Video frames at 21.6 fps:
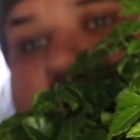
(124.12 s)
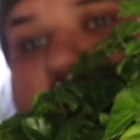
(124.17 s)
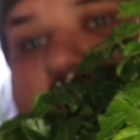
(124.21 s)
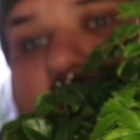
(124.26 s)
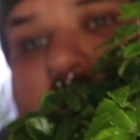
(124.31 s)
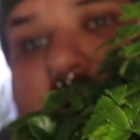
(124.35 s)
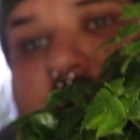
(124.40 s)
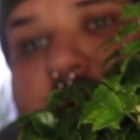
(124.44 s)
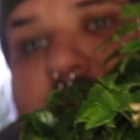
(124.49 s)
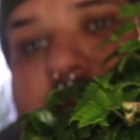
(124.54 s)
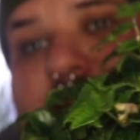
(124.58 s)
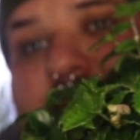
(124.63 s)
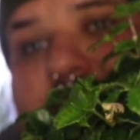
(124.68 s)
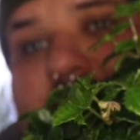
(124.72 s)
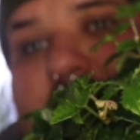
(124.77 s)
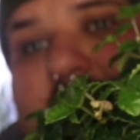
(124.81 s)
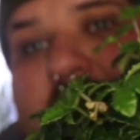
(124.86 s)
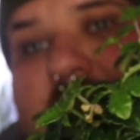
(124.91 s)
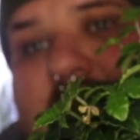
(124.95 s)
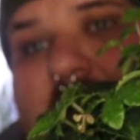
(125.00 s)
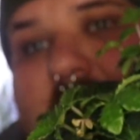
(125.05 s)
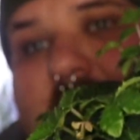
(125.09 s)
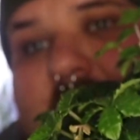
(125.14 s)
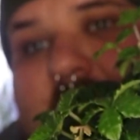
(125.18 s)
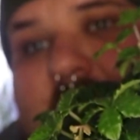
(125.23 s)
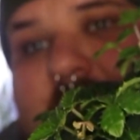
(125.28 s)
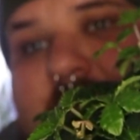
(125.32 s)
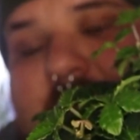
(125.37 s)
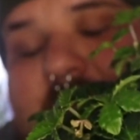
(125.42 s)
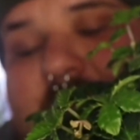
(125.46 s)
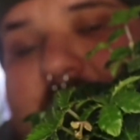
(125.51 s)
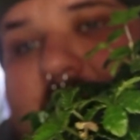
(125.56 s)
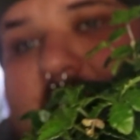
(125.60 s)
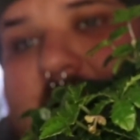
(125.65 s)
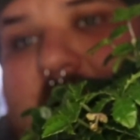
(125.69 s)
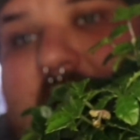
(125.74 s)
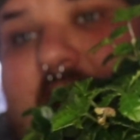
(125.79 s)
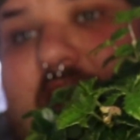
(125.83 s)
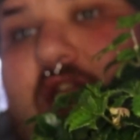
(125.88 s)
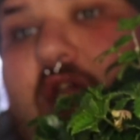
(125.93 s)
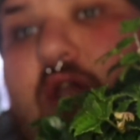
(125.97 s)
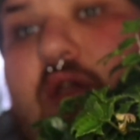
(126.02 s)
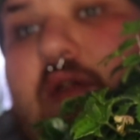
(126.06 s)
in Europe, and
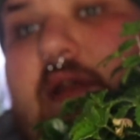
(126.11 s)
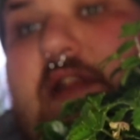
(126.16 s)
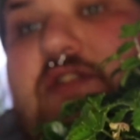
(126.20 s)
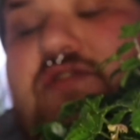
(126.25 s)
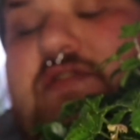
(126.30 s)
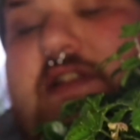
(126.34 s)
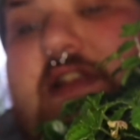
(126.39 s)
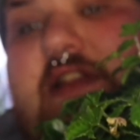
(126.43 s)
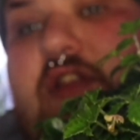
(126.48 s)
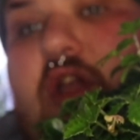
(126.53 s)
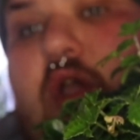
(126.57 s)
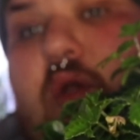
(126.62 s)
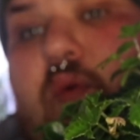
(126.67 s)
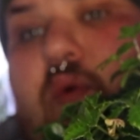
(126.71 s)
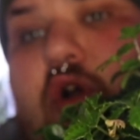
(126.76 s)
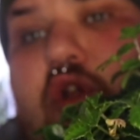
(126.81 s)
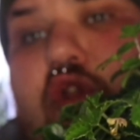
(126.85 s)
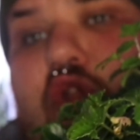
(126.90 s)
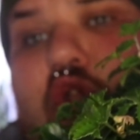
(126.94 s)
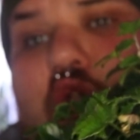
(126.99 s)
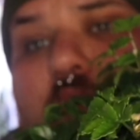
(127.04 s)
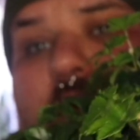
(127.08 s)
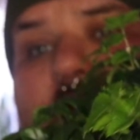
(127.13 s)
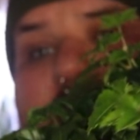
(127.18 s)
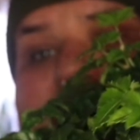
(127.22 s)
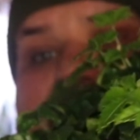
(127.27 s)
I know literally no one who